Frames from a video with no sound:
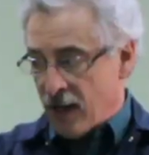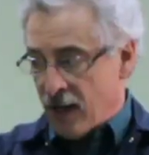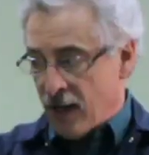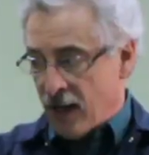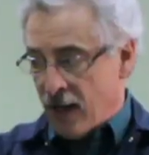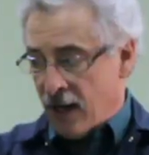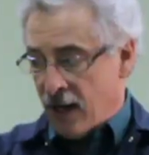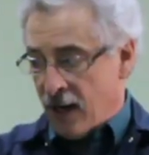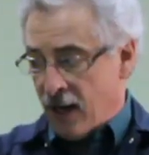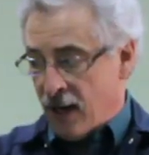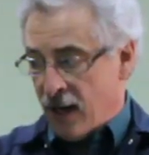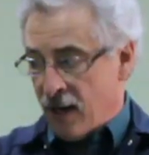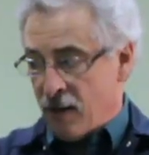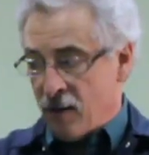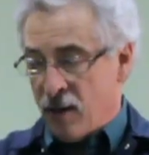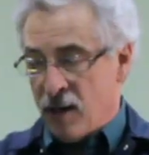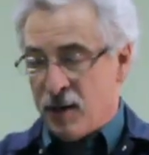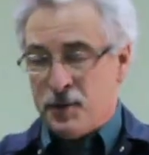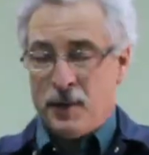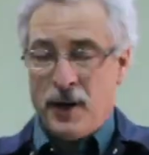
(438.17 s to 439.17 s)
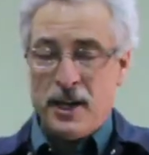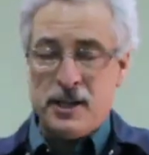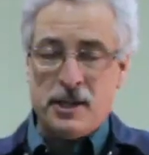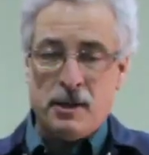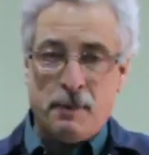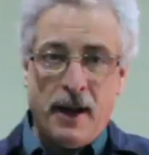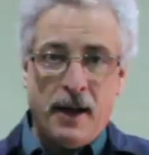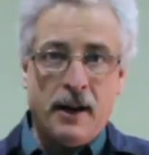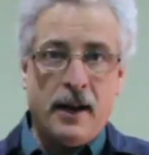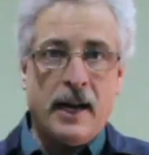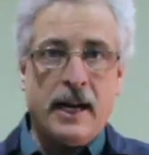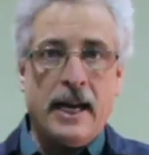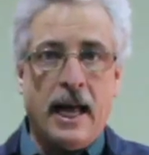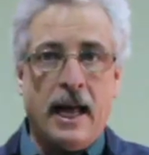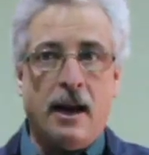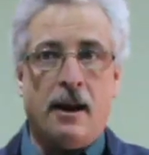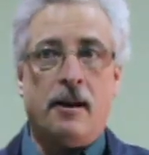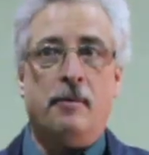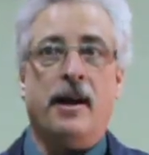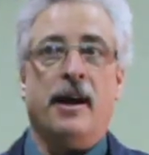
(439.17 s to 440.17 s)
and it sprays about a
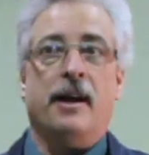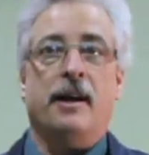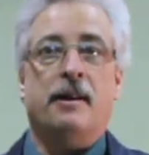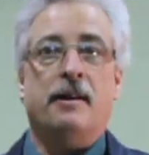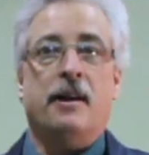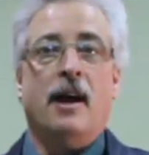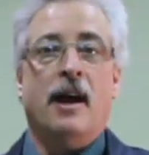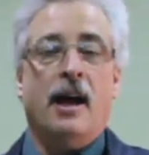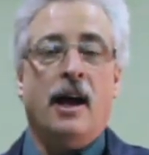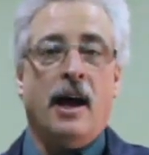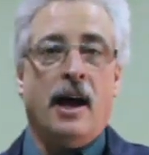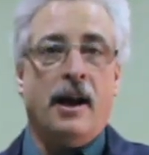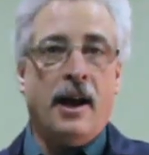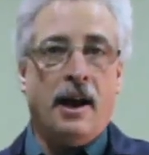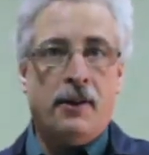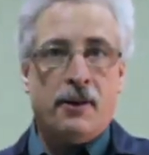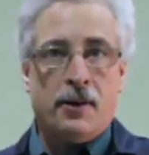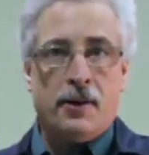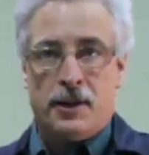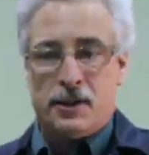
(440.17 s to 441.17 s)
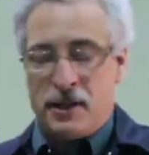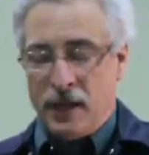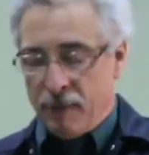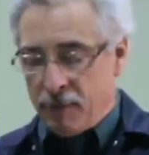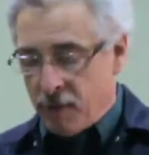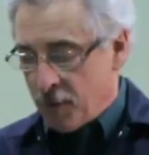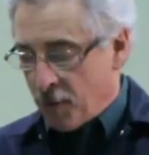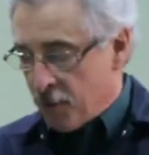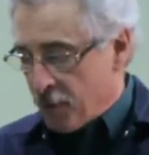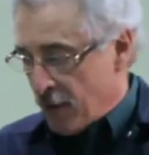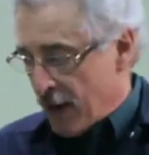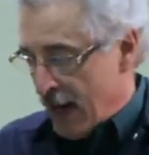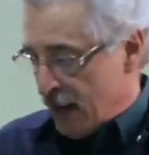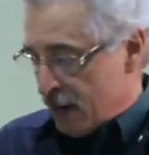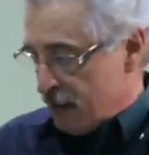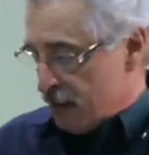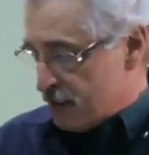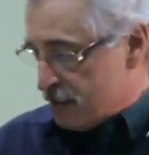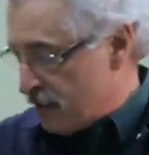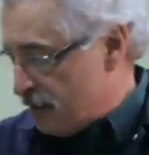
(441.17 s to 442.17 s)
gallon a minute. Another acceptable
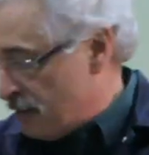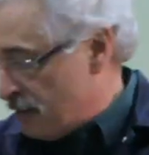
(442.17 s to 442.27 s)
practice